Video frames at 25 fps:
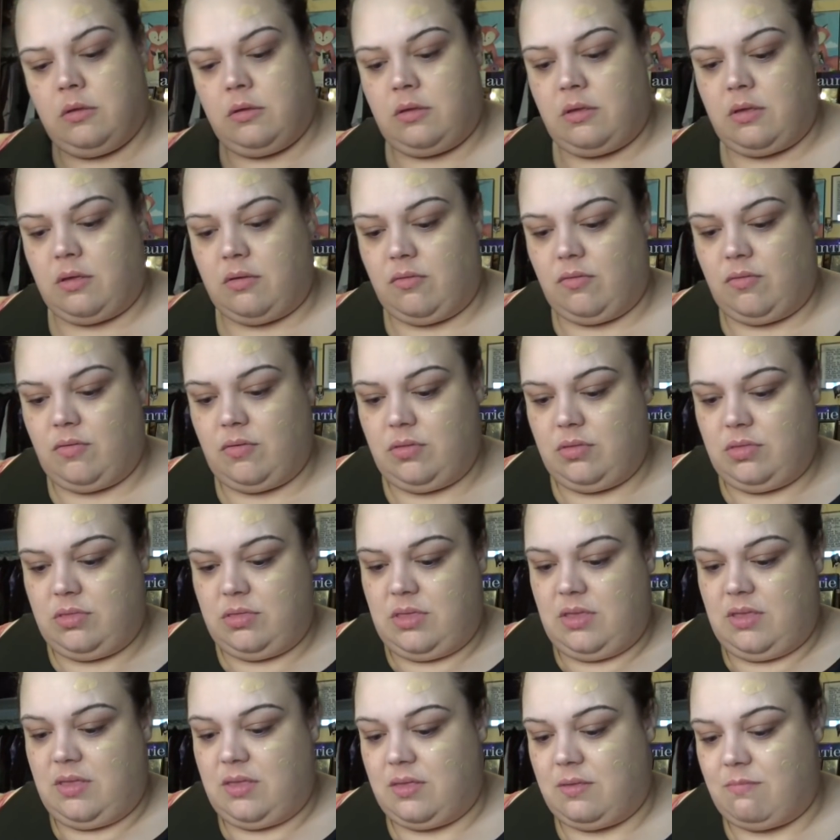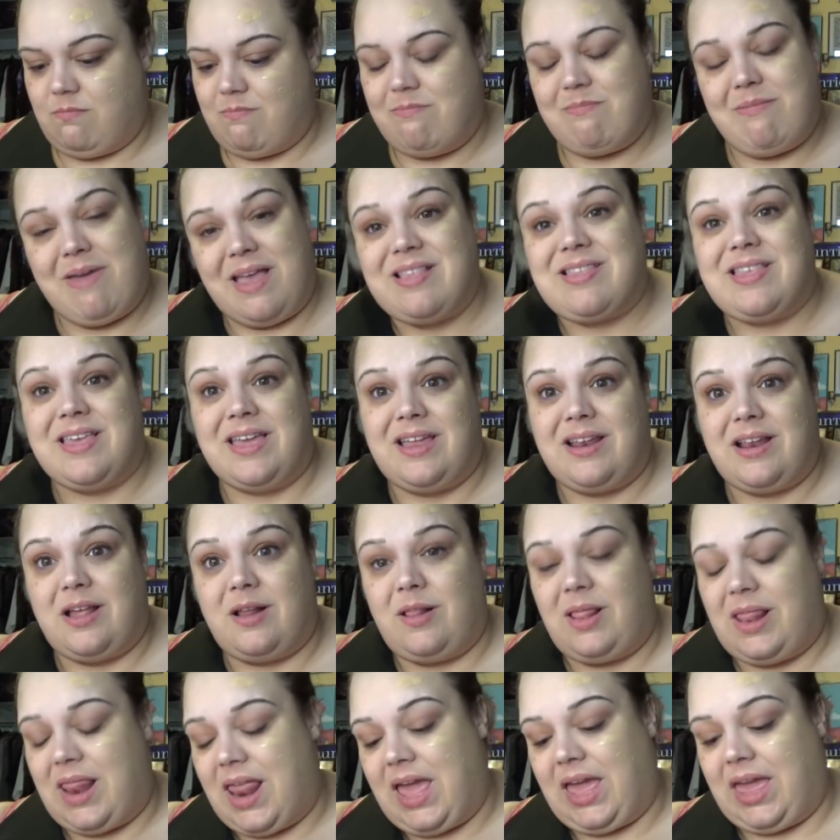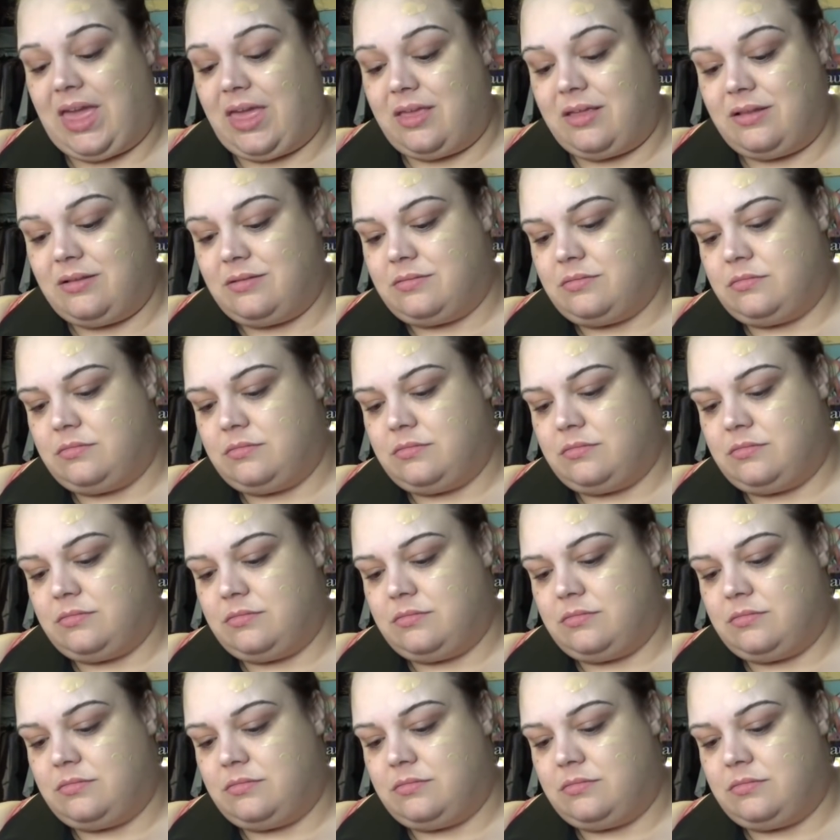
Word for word: Because this is messy and I don't like it.